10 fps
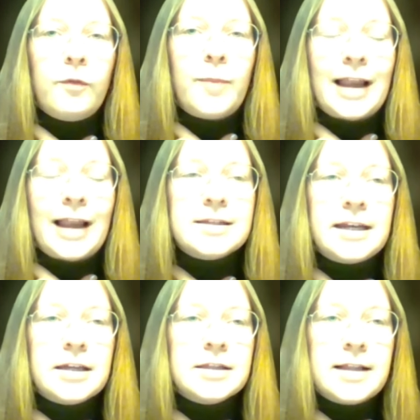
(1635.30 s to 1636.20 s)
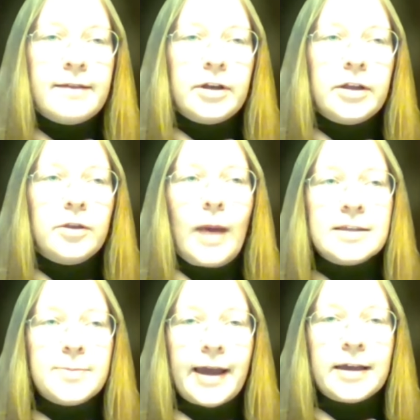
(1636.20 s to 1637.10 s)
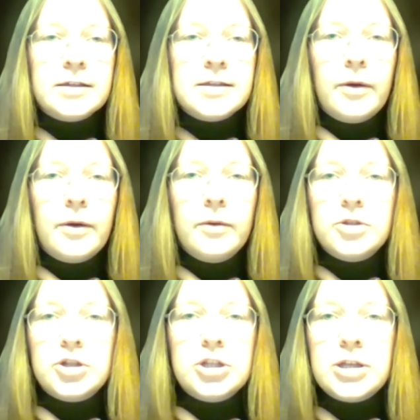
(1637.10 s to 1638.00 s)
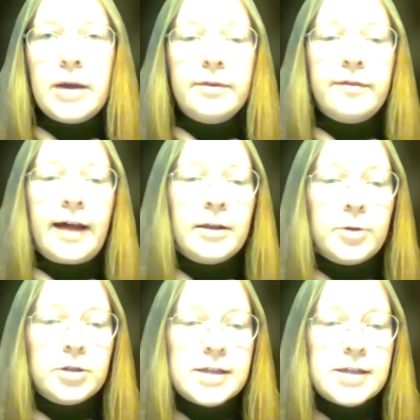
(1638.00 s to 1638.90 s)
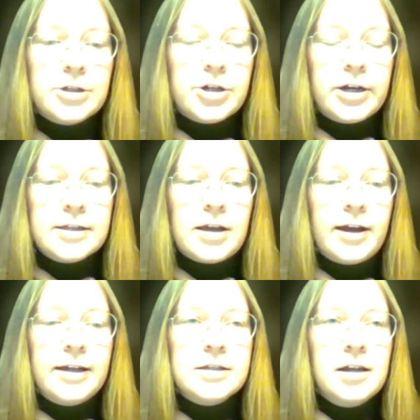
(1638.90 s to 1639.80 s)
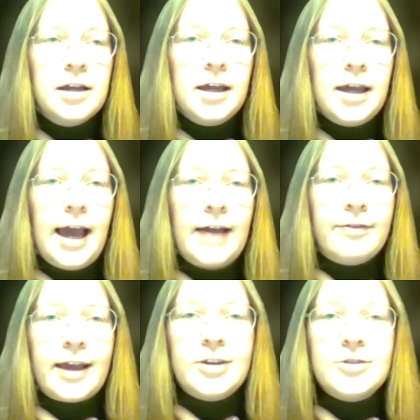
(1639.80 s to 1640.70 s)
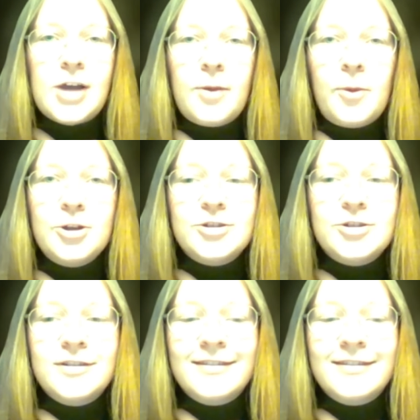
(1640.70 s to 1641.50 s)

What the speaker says: Palestinians living in the West Bank. So it was just so invaluable to get your insight, and thank you so much.